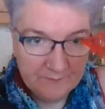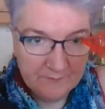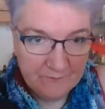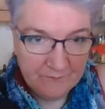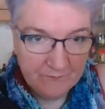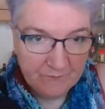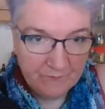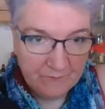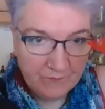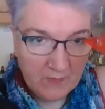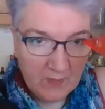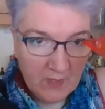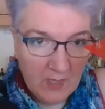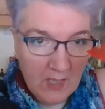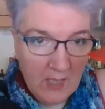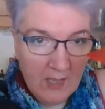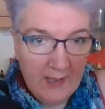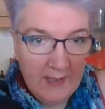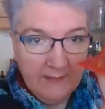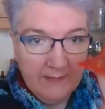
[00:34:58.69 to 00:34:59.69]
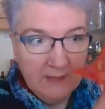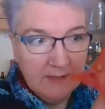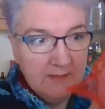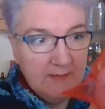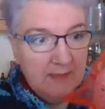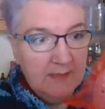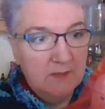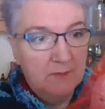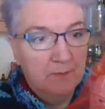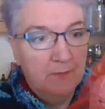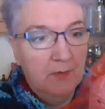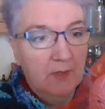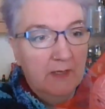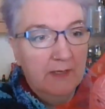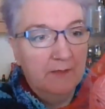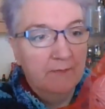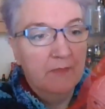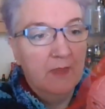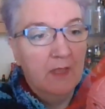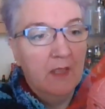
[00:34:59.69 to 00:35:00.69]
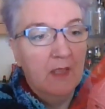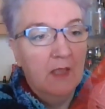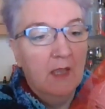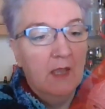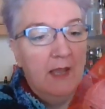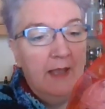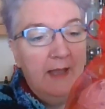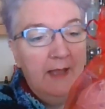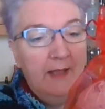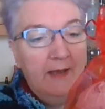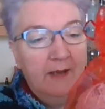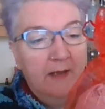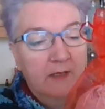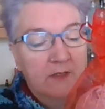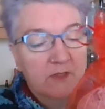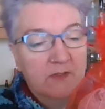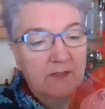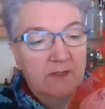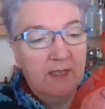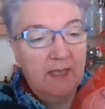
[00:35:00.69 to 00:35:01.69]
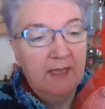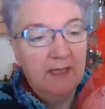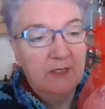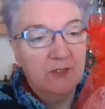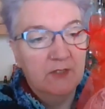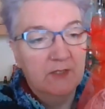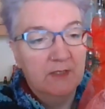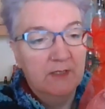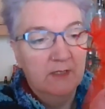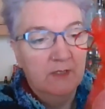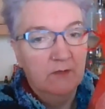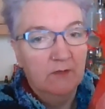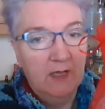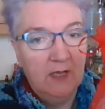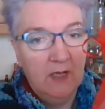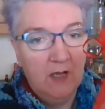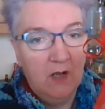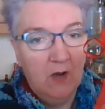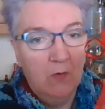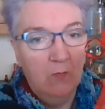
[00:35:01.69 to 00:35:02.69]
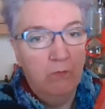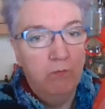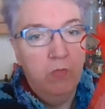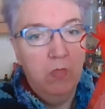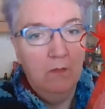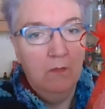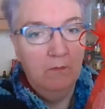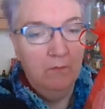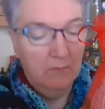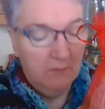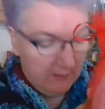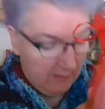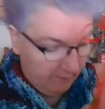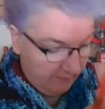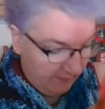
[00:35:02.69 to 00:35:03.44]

And just occasionally you get a whole blip come out, and unfortunately that came out, and